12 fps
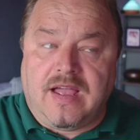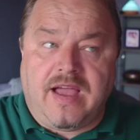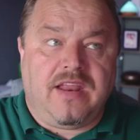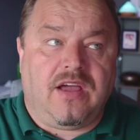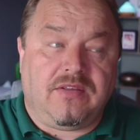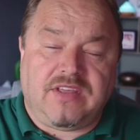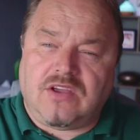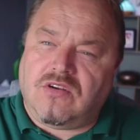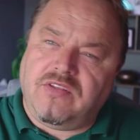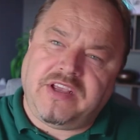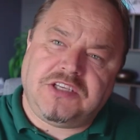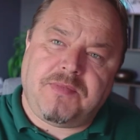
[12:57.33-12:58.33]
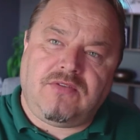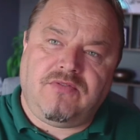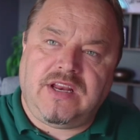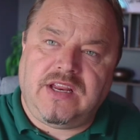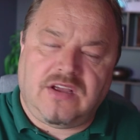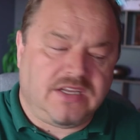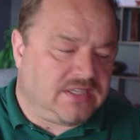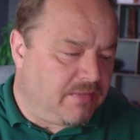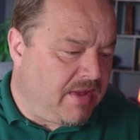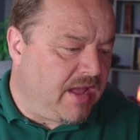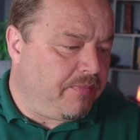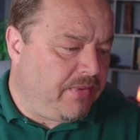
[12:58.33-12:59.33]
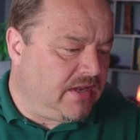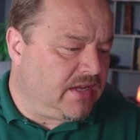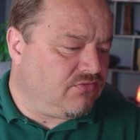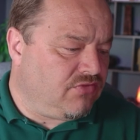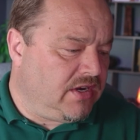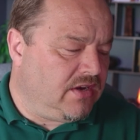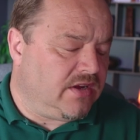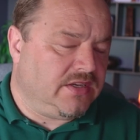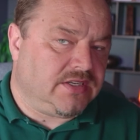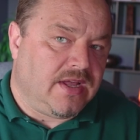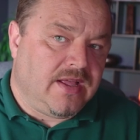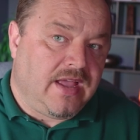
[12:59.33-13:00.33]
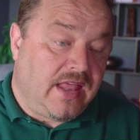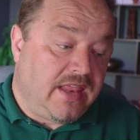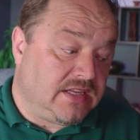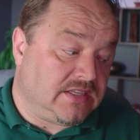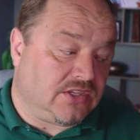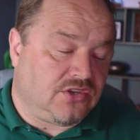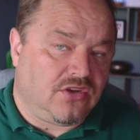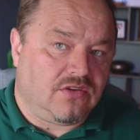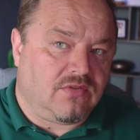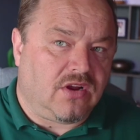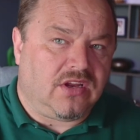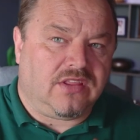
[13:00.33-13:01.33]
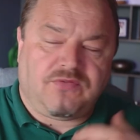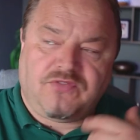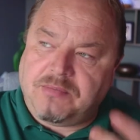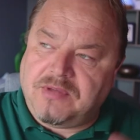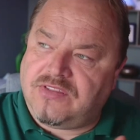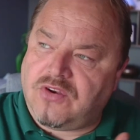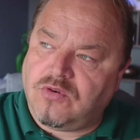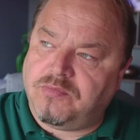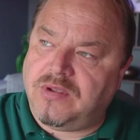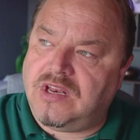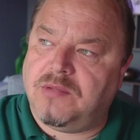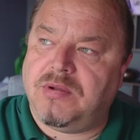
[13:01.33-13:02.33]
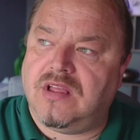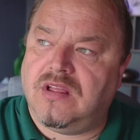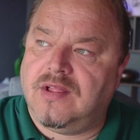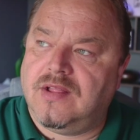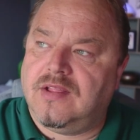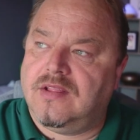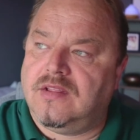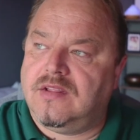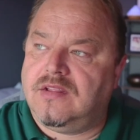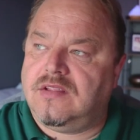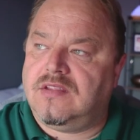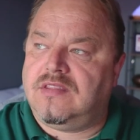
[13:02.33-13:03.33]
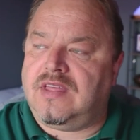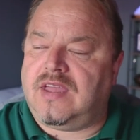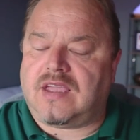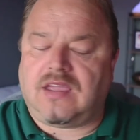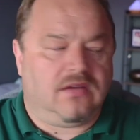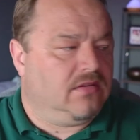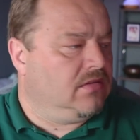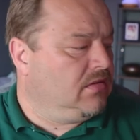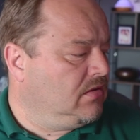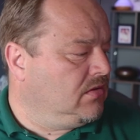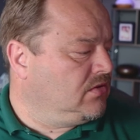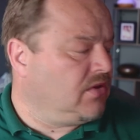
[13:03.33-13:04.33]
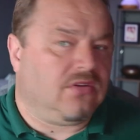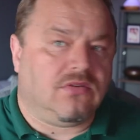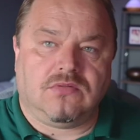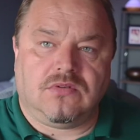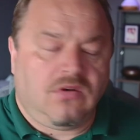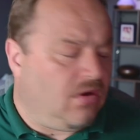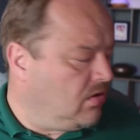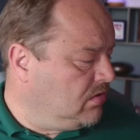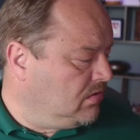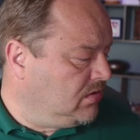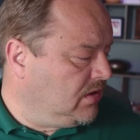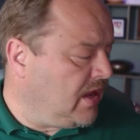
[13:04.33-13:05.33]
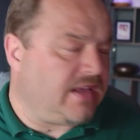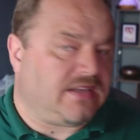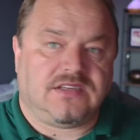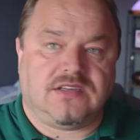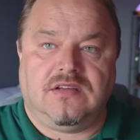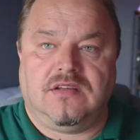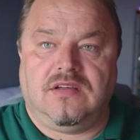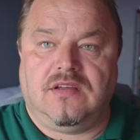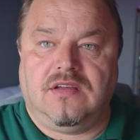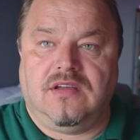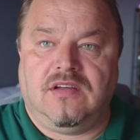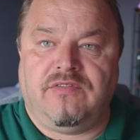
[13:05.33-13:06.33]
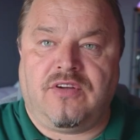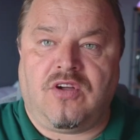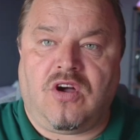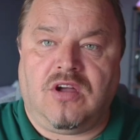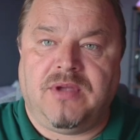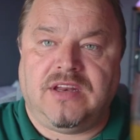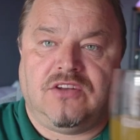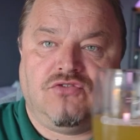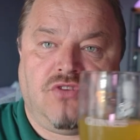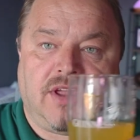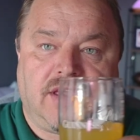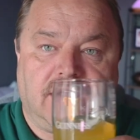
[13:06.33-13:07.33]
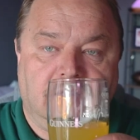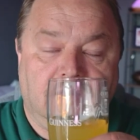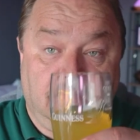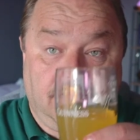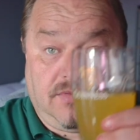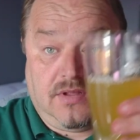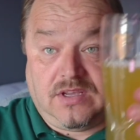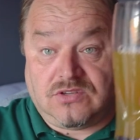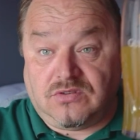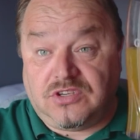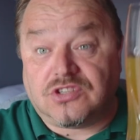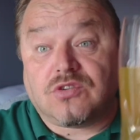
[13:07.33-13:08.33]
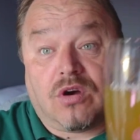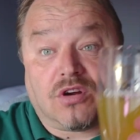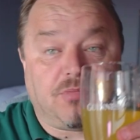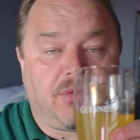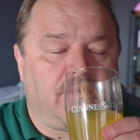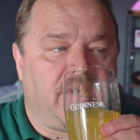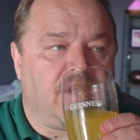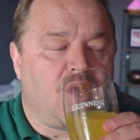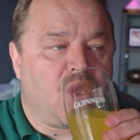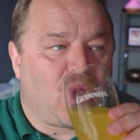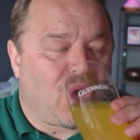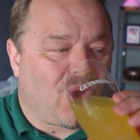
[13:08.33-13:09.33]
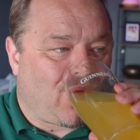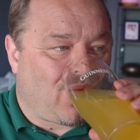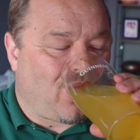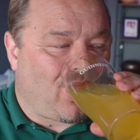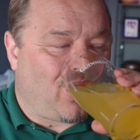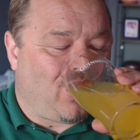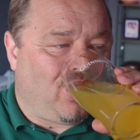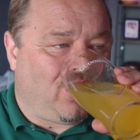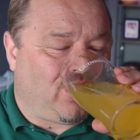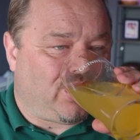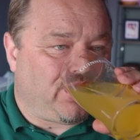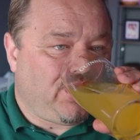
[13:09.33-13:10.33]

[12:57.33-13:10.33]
And now I think, oh, they smell really nice. I'm happy. That's really nice. And then as I turned around, I thought, felt my throat being a bit thick. So I thought, oh, yes, forgot I made a drink. It's only squash, by the way. Yeah.